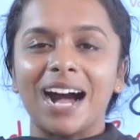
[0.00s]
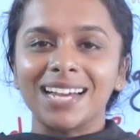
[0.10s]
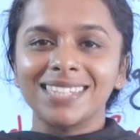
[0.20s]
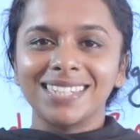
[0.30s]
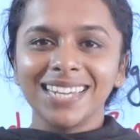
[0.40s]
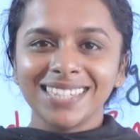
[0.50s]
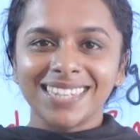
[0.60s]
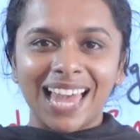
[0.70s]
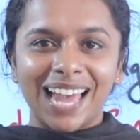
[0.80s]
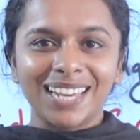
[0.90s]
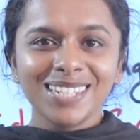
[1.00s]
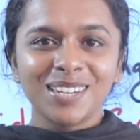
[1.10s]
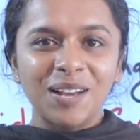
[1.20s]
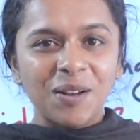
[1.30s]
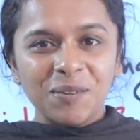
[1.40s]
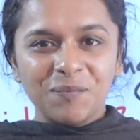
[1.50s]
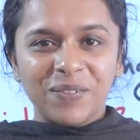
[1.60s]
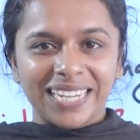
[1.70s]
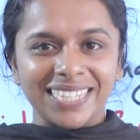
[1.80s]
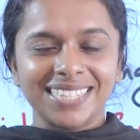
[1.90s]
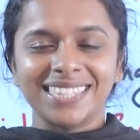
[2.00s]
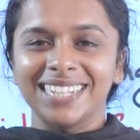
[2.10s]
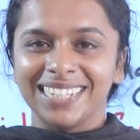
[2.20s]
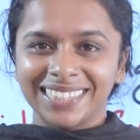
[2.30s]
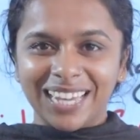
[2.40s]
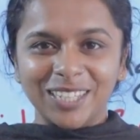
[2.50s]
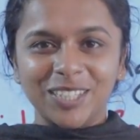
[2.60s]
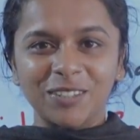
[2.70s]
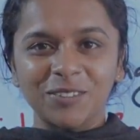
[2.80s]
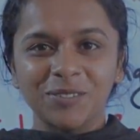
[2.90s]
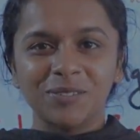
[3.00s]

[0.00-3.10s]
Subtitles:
acids and base. Thank you.